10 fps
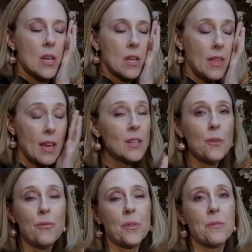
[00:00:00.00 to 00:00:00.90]
Thank you
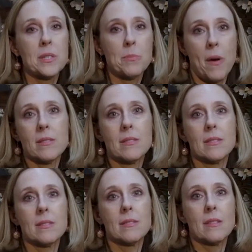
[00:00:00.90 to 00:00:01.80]
for your
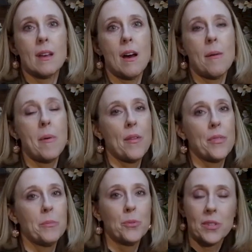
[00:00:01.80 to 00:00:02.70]
responses about
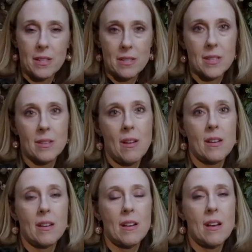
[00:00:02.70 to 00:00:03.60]
the Moonlight
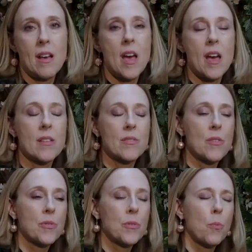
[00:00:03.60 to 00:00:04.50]
Sonata, and
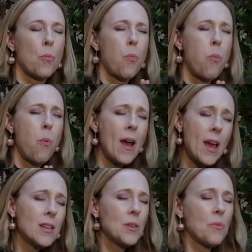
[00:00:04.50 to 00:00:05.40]
the
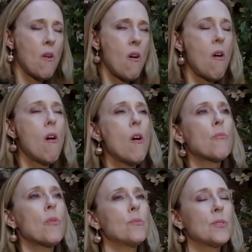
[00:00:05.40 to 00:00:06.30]
way you all
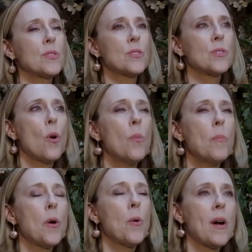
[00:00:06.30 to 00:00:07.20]
wrote so
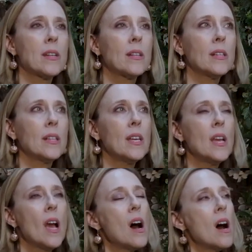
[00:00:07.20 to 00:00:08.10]

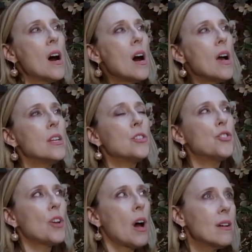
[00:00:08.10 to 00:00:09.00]
poetically. It
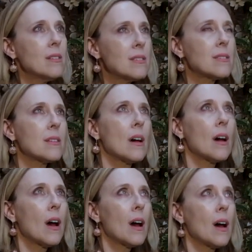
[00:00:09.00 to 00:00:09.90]

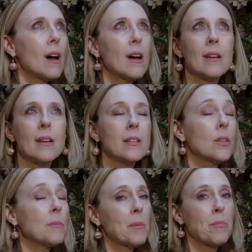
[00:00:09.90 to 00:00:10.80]

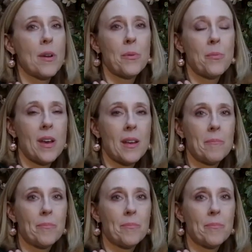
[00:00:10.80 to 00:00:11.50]
took my breath away.